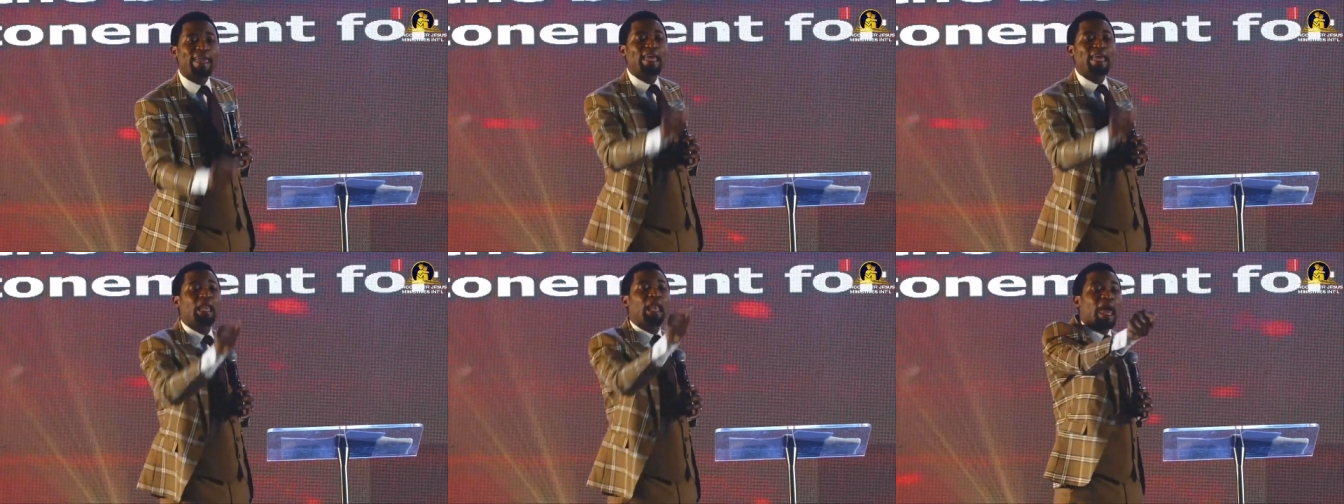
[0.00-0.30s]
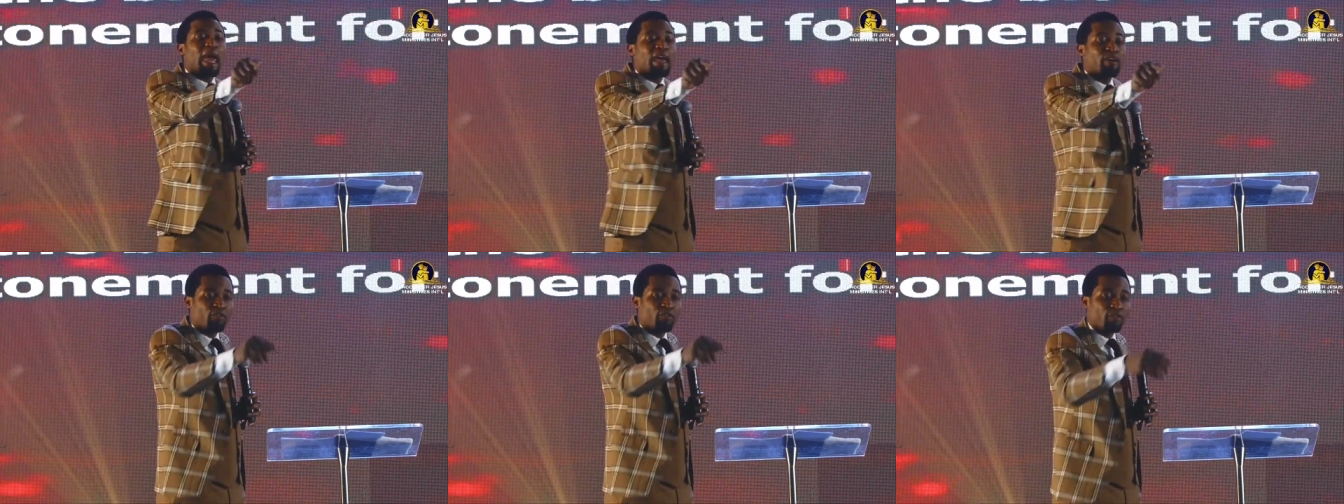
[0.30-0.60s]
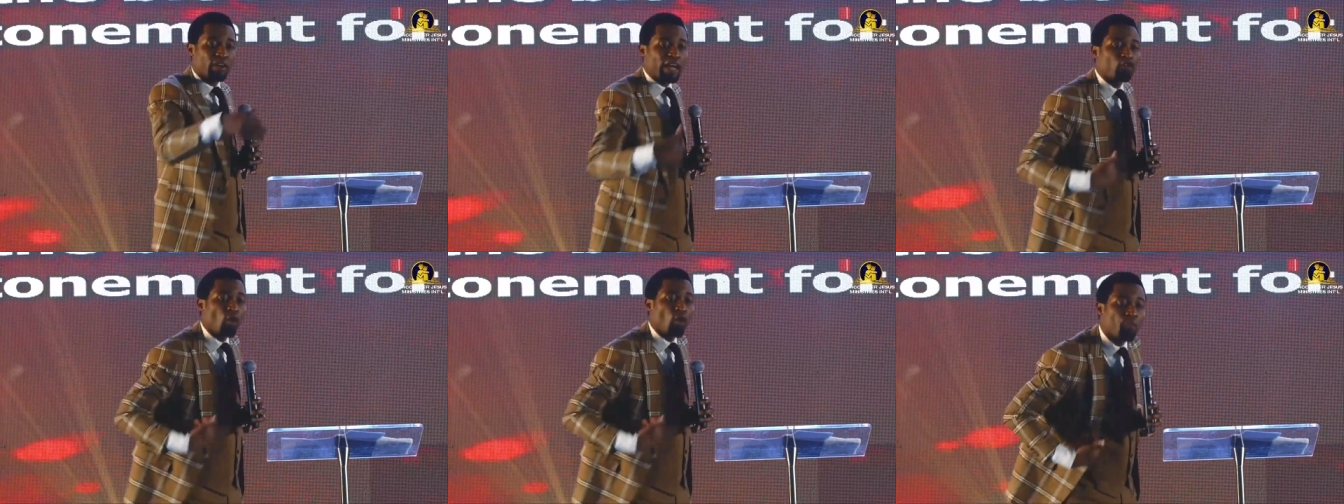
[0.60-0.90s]
a life
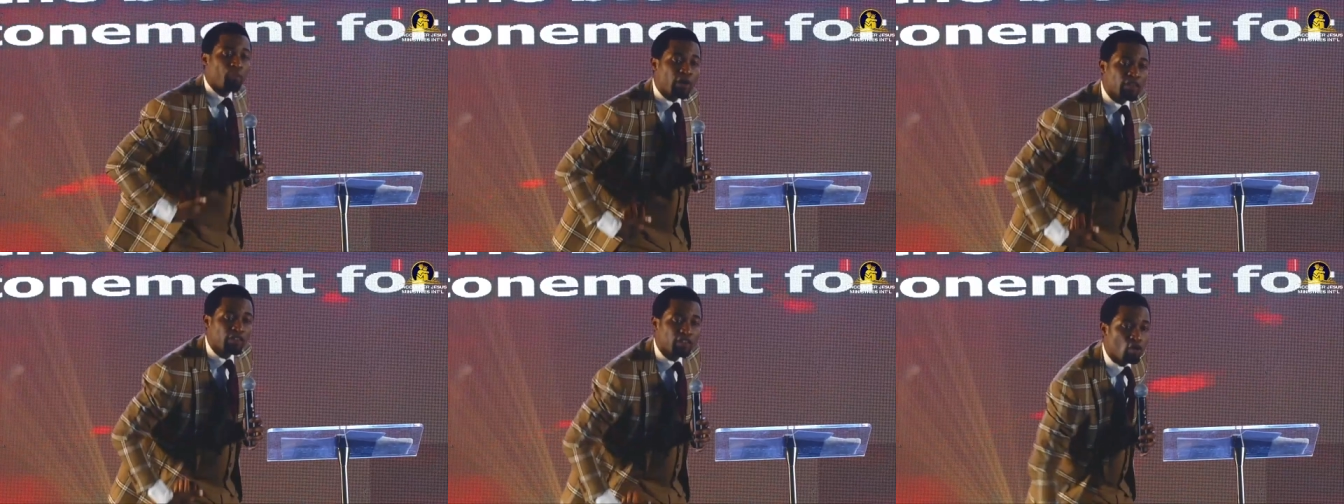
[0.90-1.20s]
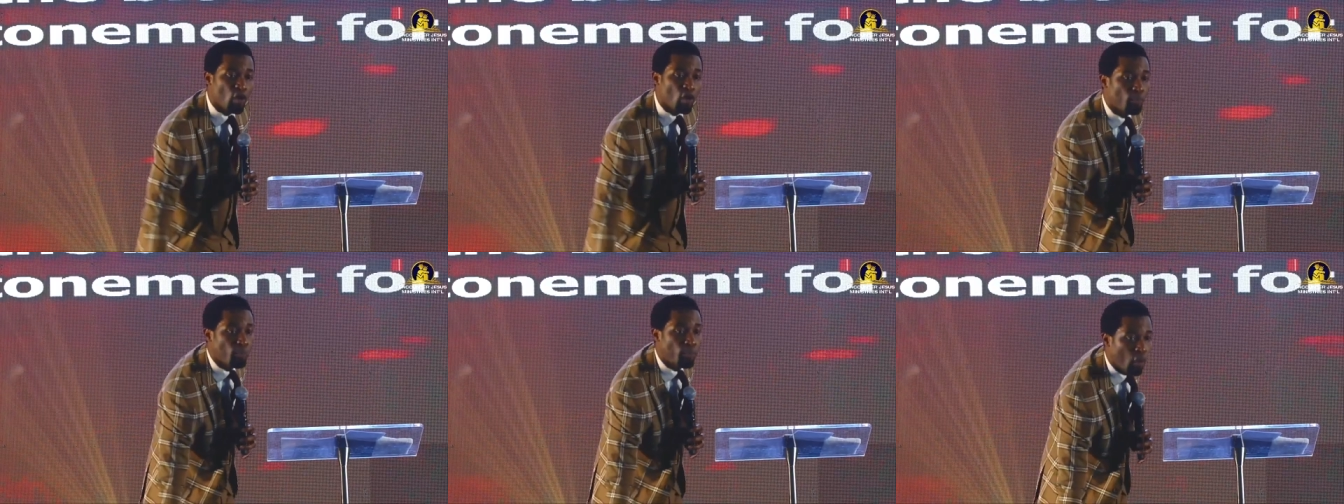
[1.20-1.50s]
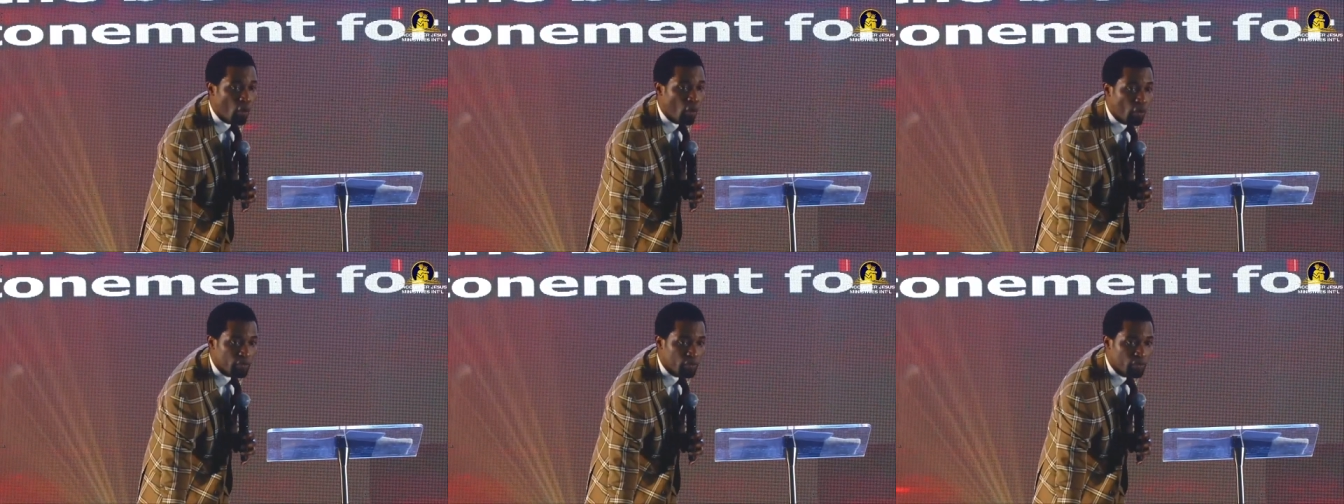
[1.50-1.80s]
that operates in your
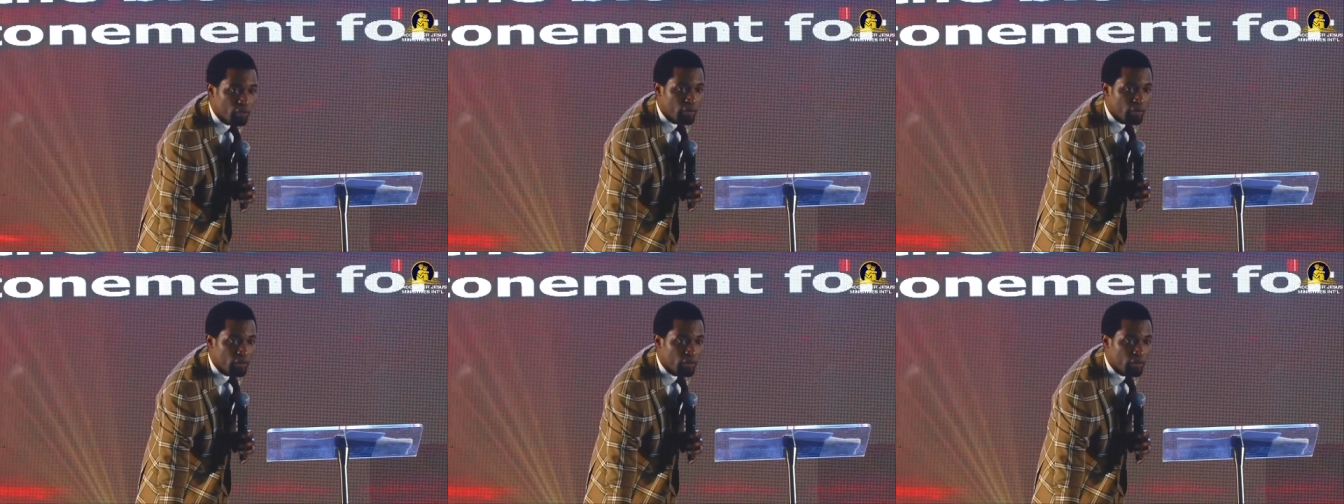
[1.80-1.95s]
blood.